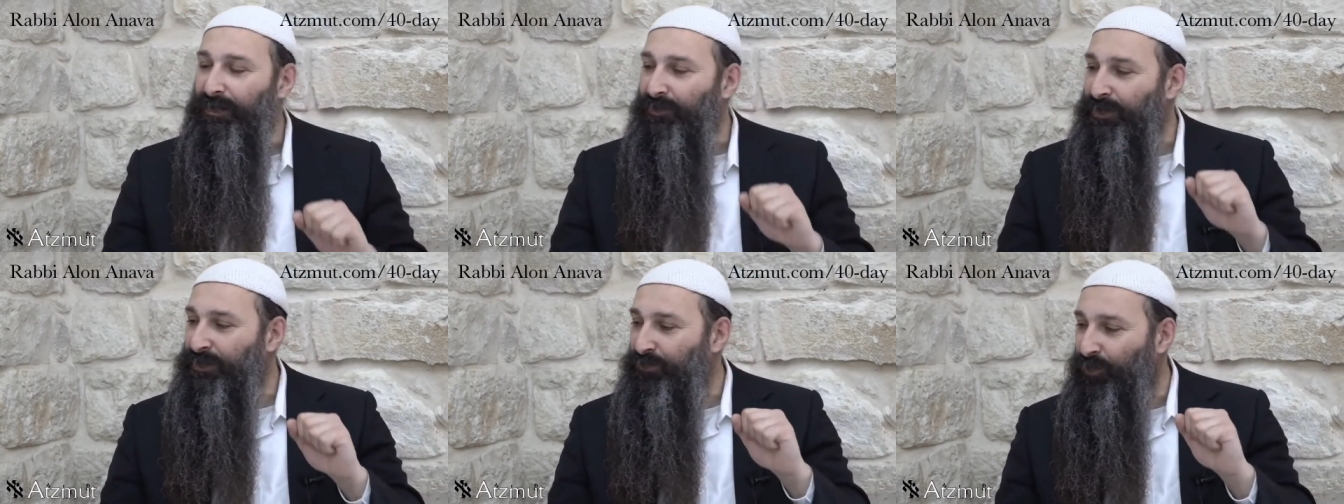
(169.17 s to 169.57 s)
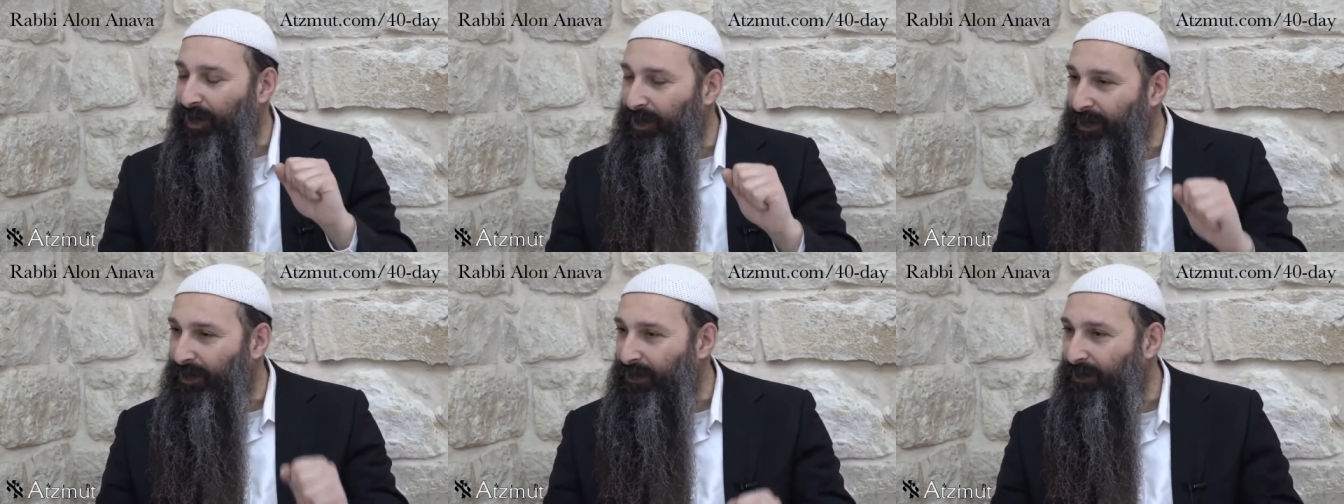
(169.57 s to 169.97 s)
I just
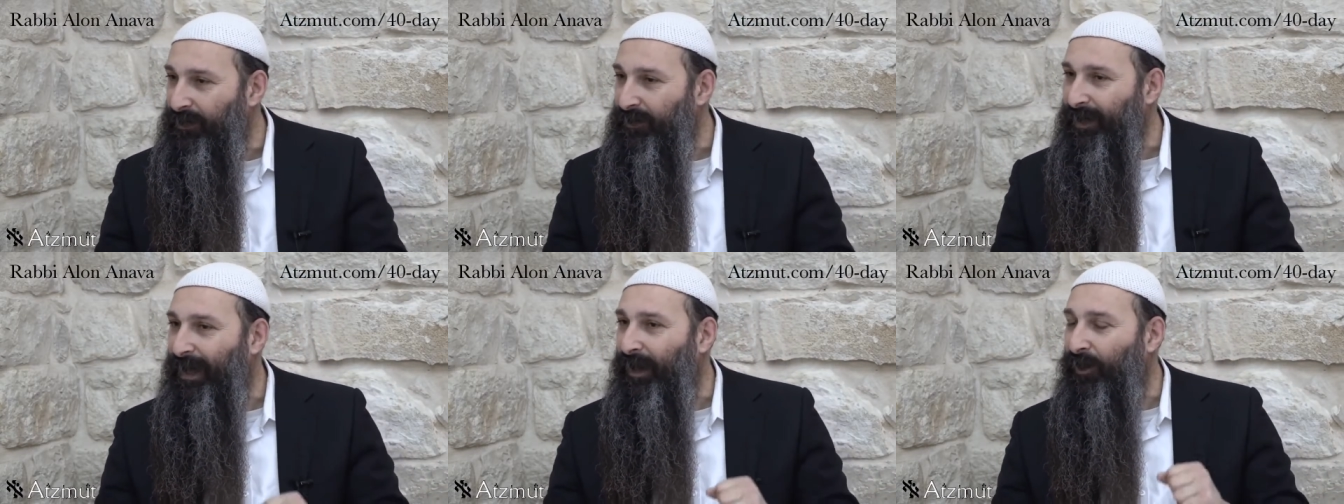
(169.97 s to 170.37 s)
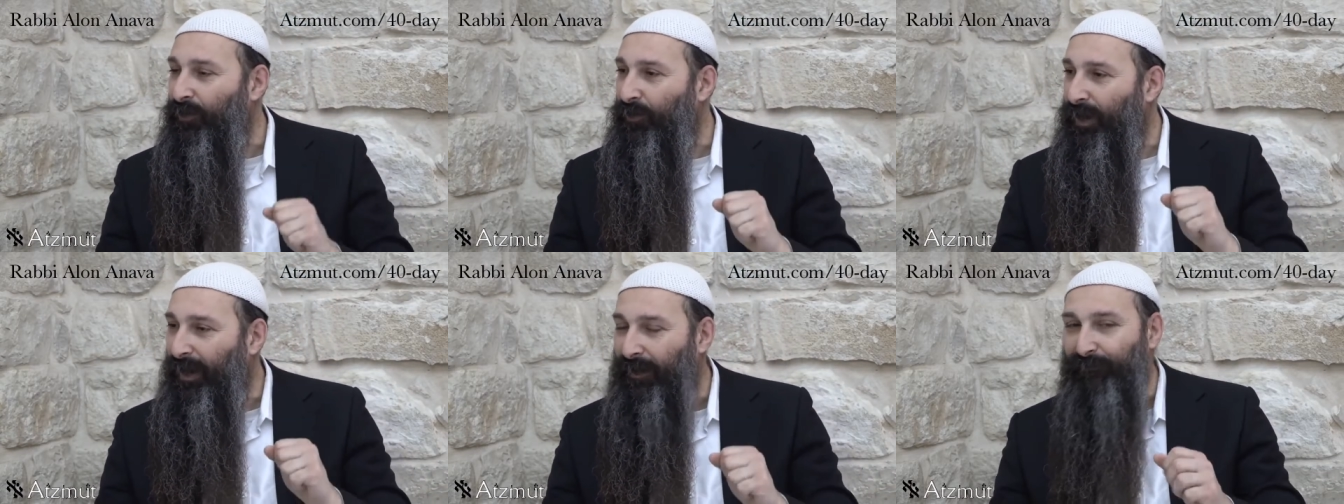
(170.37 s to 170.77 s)
want to
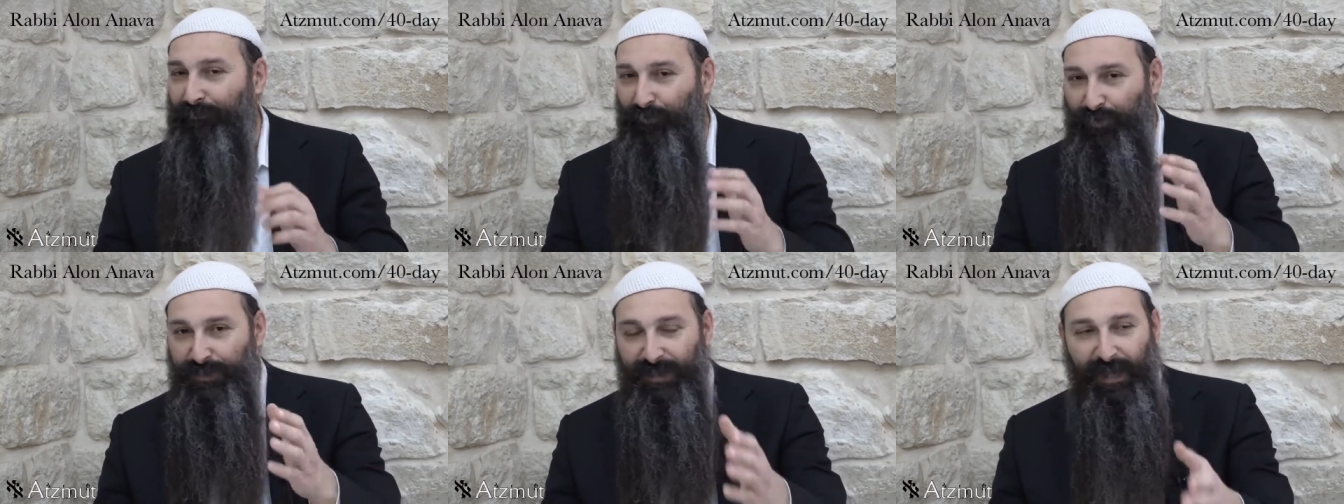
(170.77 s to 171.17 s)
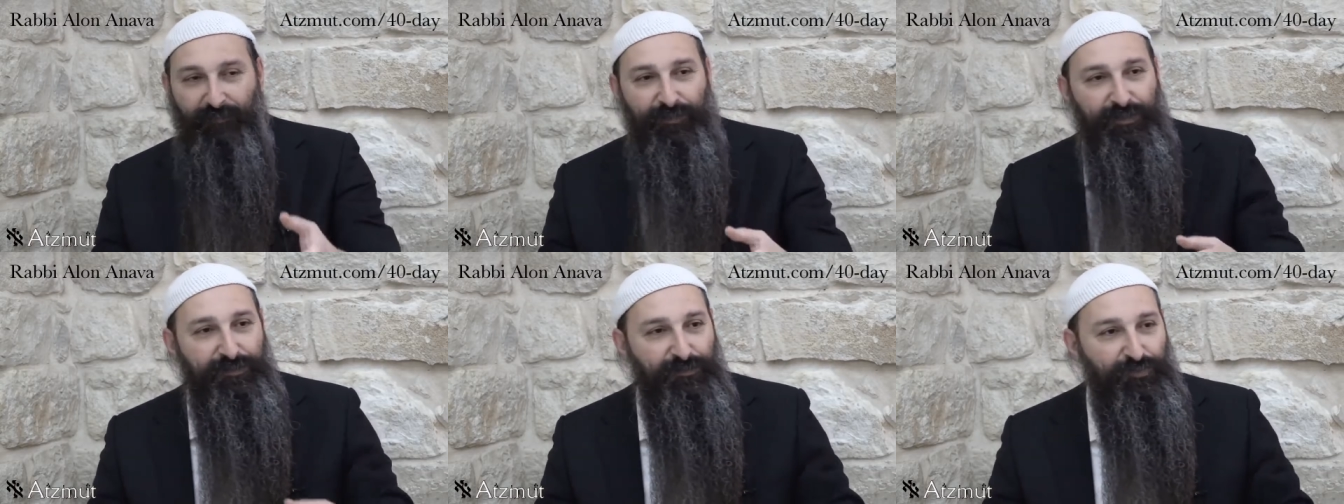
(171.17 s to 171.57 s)
now uh, first have
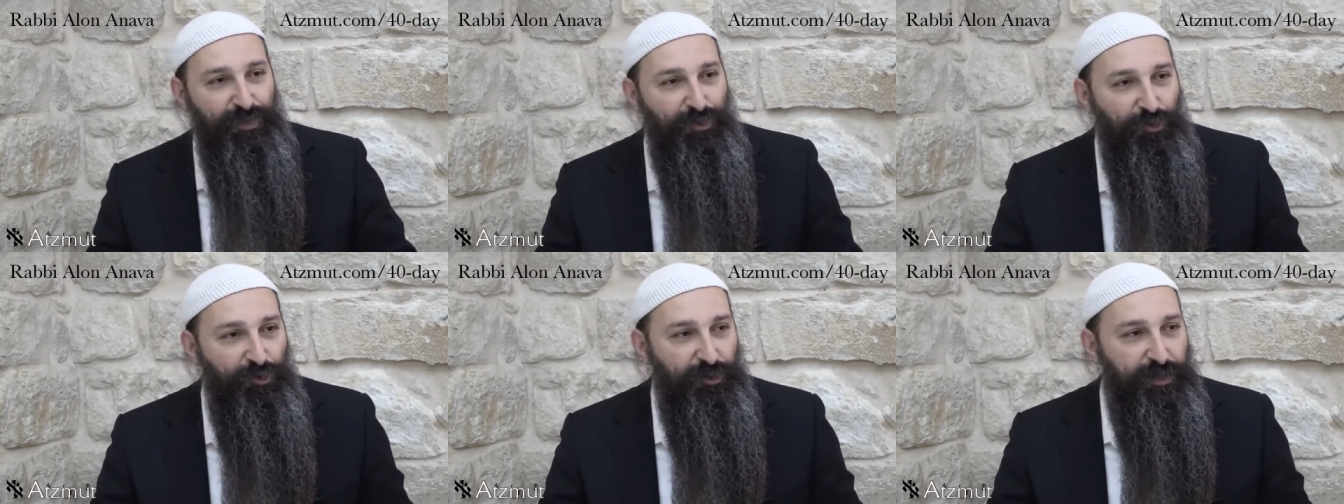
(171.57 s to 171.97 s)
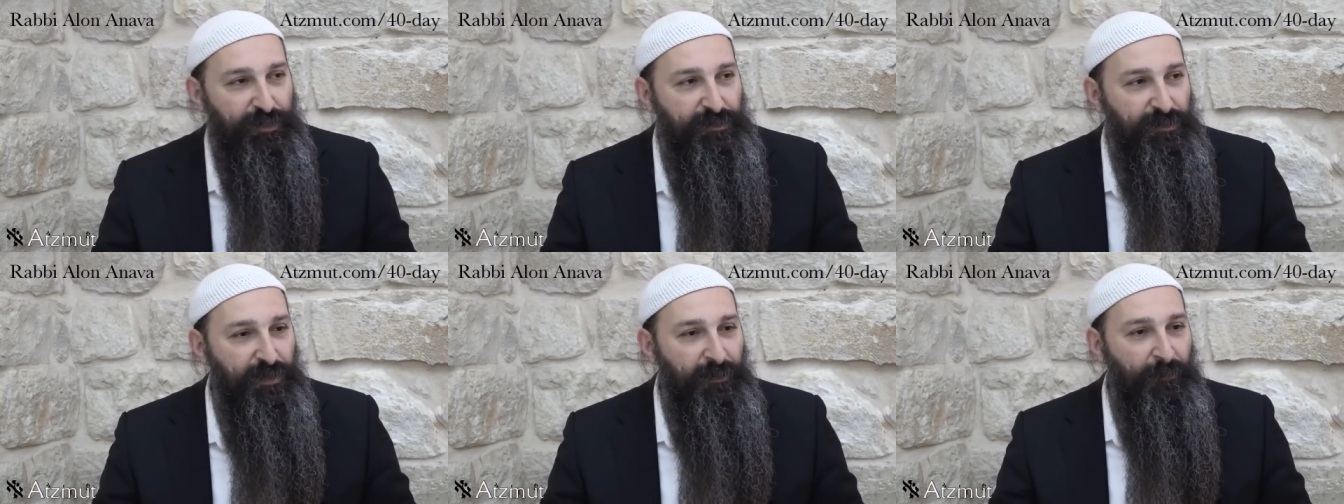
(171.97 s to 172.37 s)
it
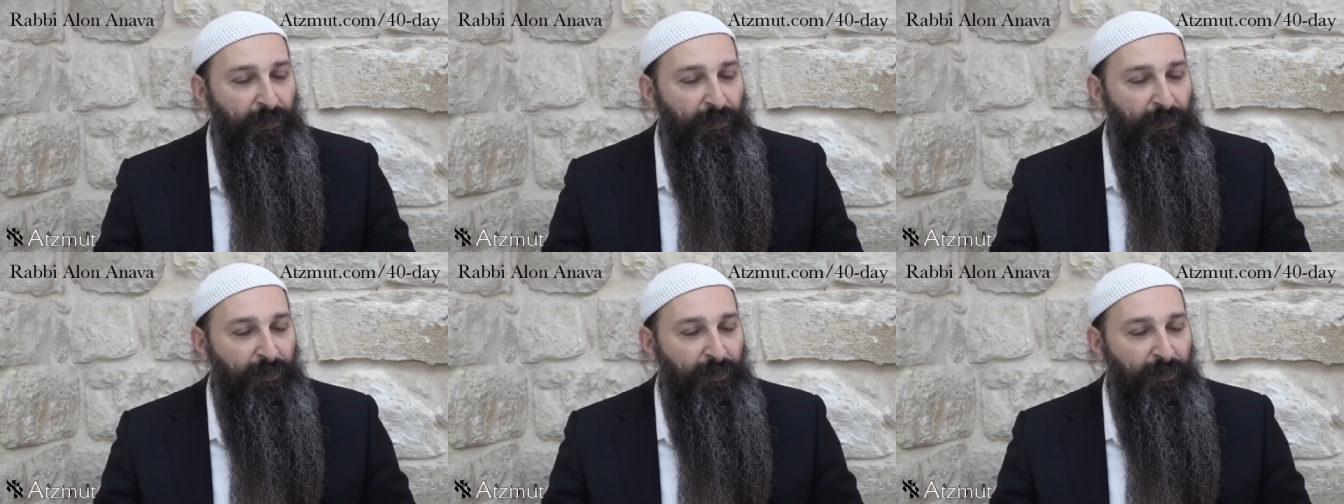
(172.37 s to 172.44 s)
recorded